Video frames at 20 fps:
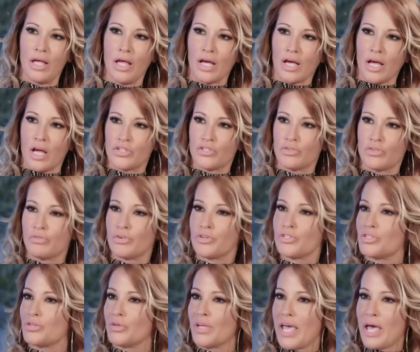A
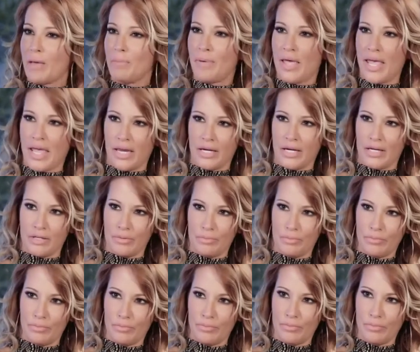controversial campaign,
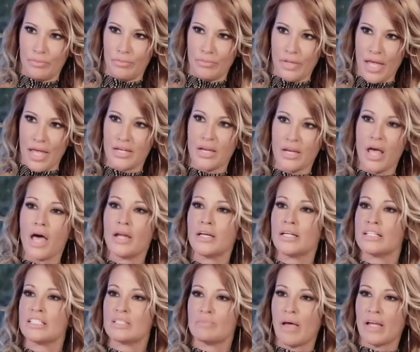an
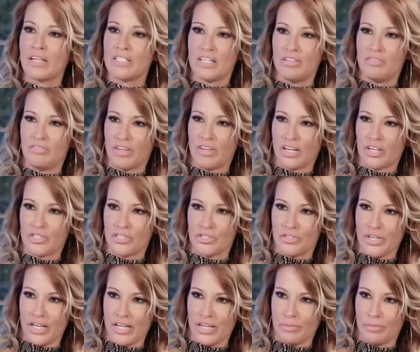unexpected
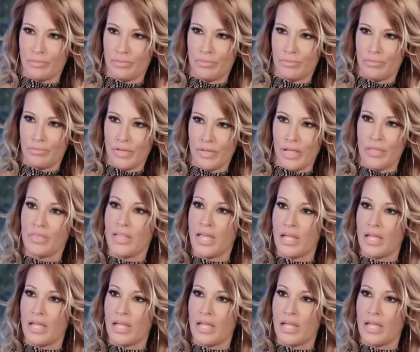victory, and